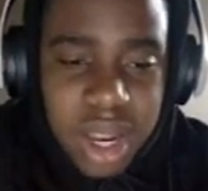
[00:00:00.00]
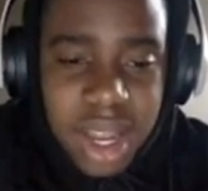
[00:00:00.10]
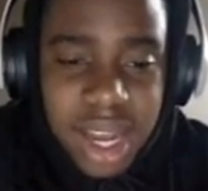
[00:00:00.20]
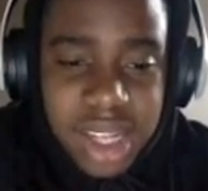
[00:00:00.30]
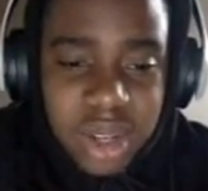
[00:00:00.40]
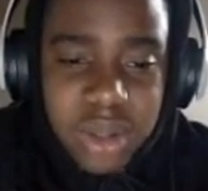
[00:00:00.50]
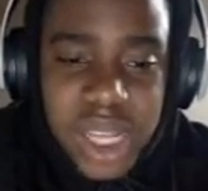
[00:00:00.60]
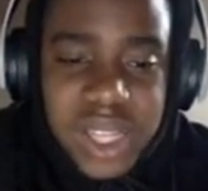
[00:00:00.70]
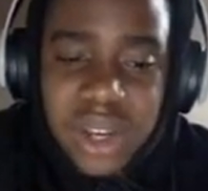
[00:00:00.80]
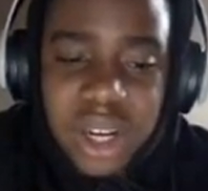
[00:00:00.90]
I don't
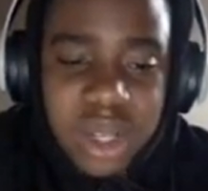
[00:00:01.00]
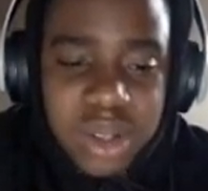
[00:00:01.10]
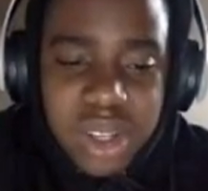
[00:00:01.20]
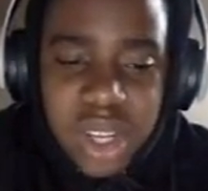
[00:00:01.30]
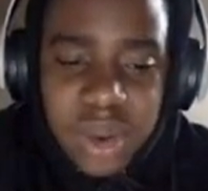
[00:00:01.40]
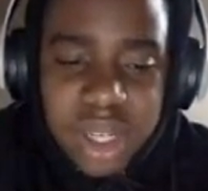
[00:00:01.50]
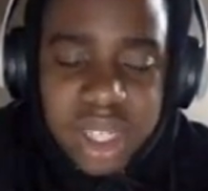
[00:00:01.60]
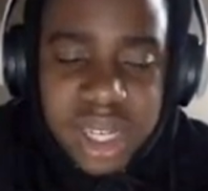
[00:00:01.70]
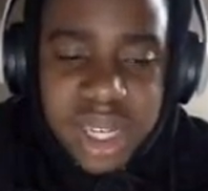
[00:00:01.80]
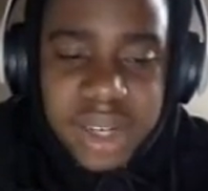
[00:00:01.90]
think they're going to lose to
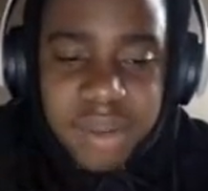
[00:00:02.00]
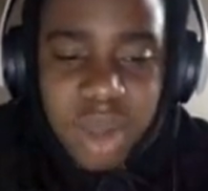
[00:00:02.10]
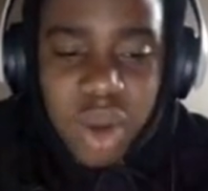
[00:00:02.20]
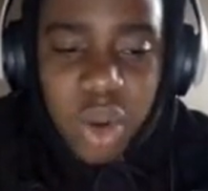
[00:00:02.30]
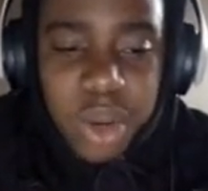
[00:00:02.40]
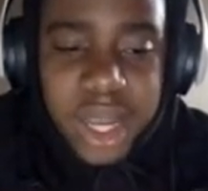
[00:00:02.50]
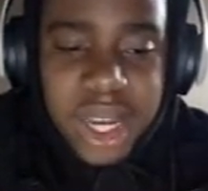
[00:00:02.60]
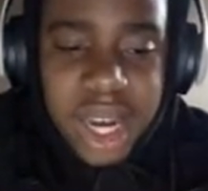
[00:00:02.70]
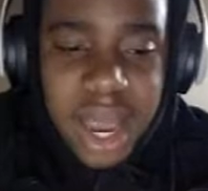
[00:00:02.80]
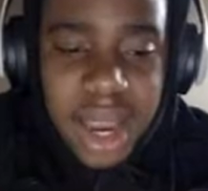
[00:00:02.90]
USC, Oregon,
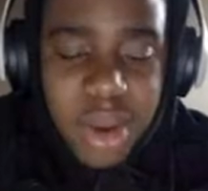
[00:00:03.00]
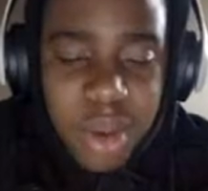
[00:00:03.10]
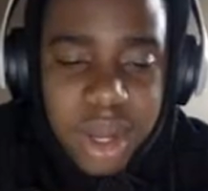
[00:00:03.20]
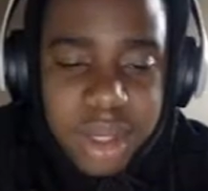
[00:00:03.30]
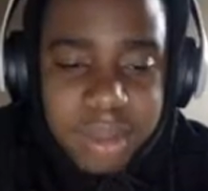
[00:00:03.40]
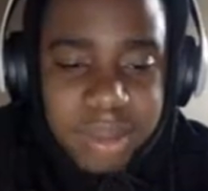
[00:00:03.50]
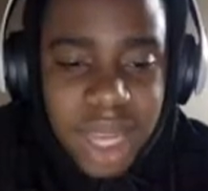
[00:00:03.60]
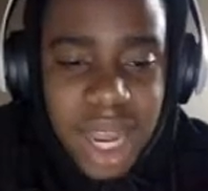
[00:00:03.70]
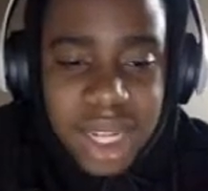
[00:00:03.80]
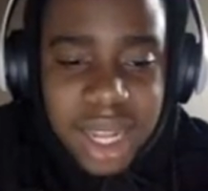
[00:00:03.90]
and Iowa.
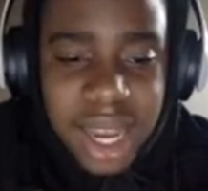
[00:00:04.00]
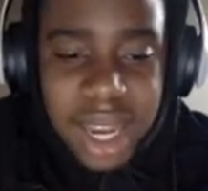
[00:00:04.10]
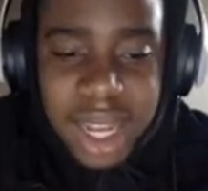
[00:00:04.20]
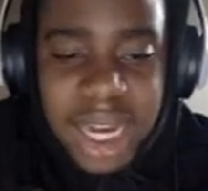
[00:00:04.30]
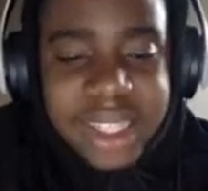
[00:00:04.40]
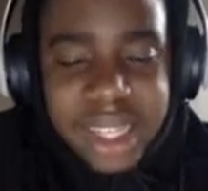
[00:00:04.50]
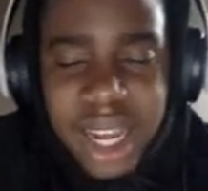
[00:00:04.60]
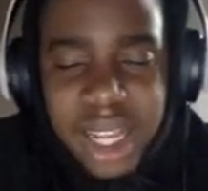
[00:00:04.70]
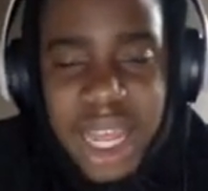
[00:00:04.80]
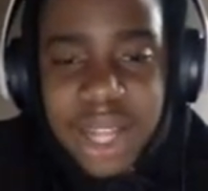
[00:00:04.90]
I like like I said,
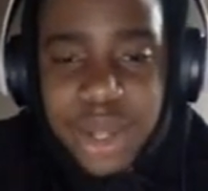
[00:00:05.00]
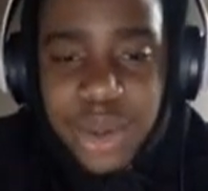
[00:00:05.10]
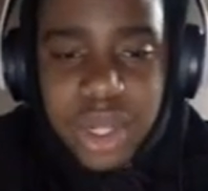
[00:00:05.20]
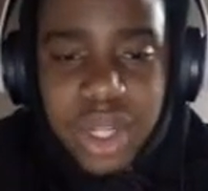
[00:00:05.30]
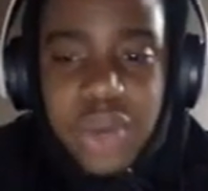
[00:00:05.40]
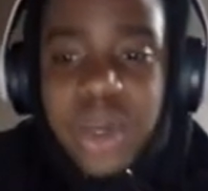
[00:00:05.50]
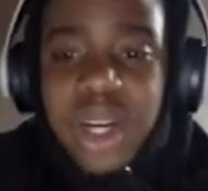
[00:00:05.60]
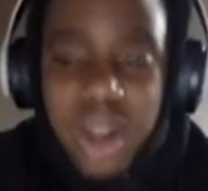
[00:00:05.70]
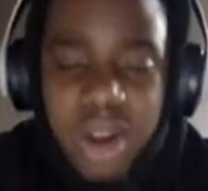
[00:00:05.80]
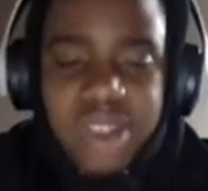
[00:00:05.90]
I like Luke, Luka
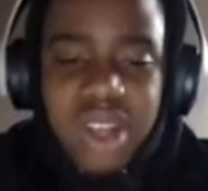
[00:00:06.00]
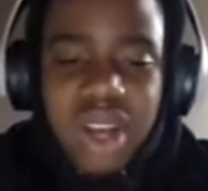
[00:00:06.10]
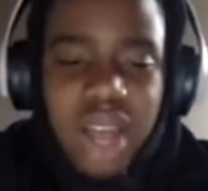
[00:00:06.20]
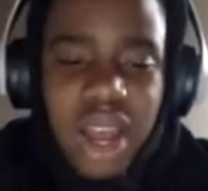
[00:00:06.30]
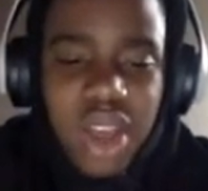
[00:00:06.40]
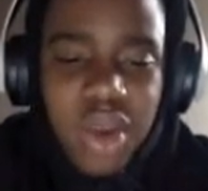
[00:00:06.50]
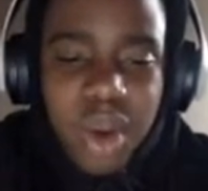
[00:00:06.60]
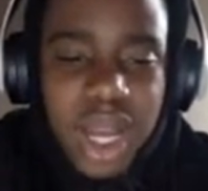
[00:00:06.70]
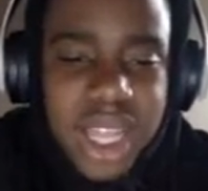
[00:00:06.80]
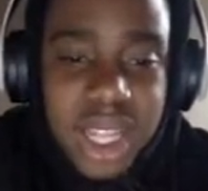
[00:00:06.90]
Garza on Iowa.
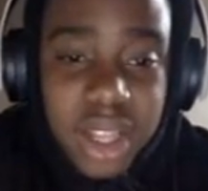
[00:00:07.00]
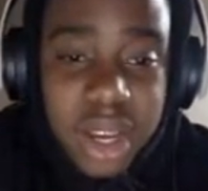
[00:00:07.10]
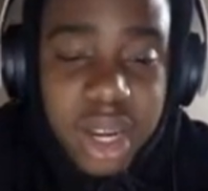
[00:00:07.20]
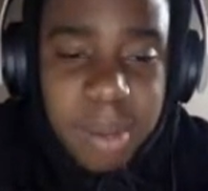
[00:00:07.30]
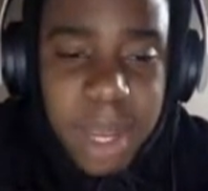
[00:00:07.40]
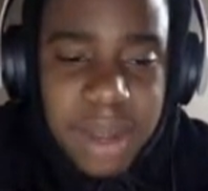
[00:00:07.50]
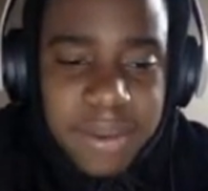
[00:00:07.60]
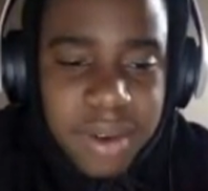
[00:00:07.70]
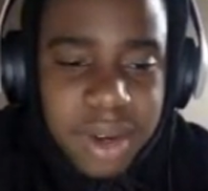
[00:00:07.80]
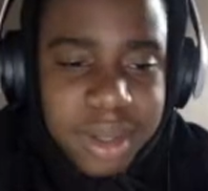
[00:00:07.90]
I think they're going to make it
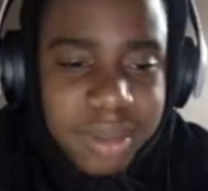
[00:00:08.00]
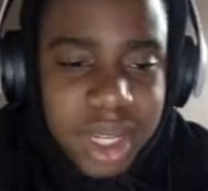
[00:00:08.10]
far.